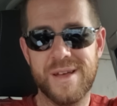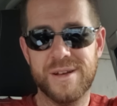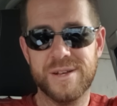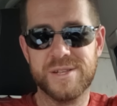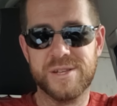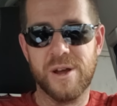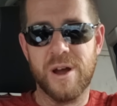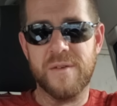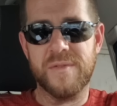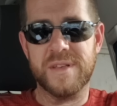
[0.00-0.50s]

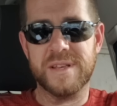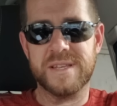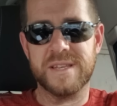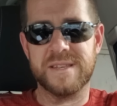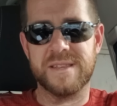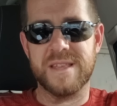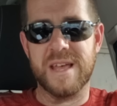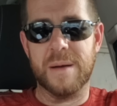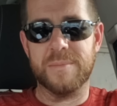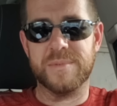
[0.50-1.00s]
Sorry if this
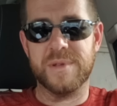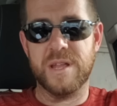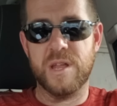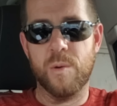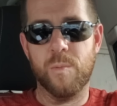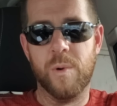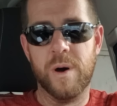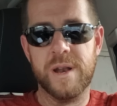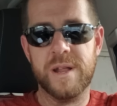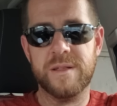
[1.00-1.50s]
isn't the update
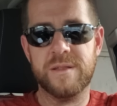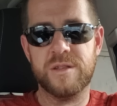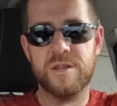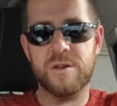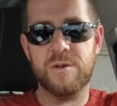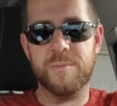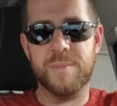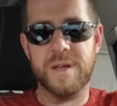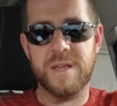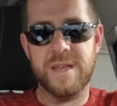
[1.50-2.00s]
you wanted
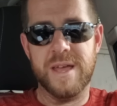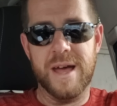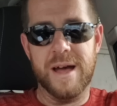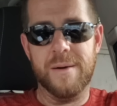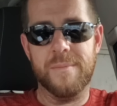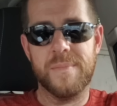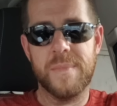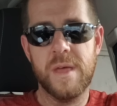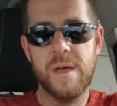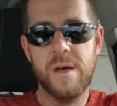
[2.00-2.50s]
to, but yeah.